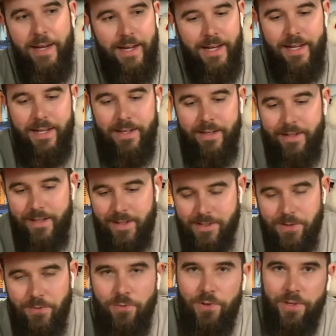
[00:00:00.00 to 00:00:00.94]
I
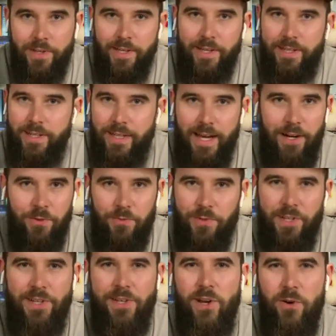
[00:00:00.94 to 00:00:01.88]
don't
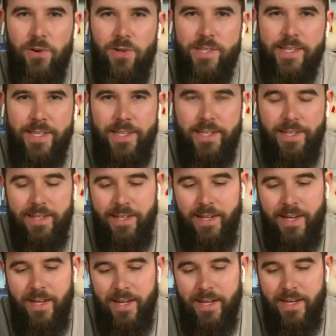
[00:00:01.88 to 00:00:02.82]
really notice it.
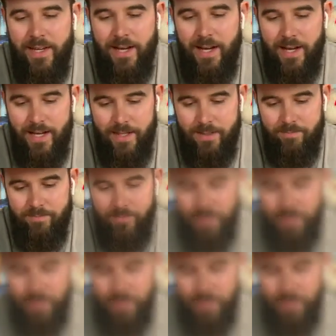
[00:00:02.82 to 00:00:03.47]
Um,